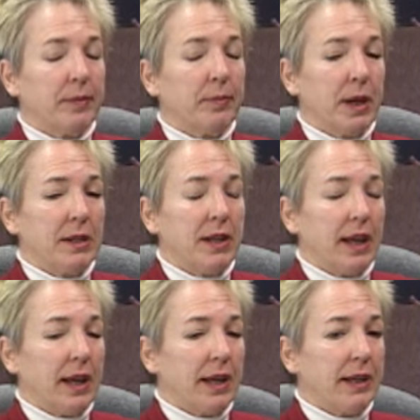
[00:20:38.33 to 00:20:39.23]

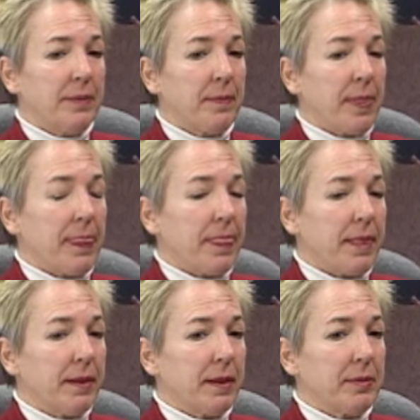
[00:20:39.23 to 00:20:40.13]
Monday,
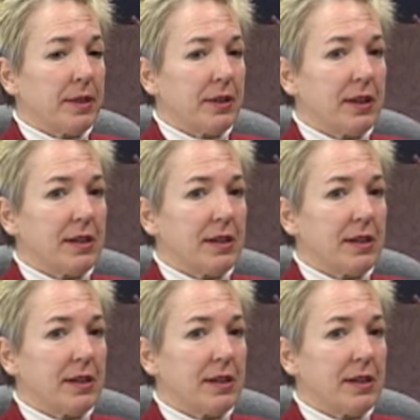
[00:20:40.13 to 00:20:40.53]
let me think,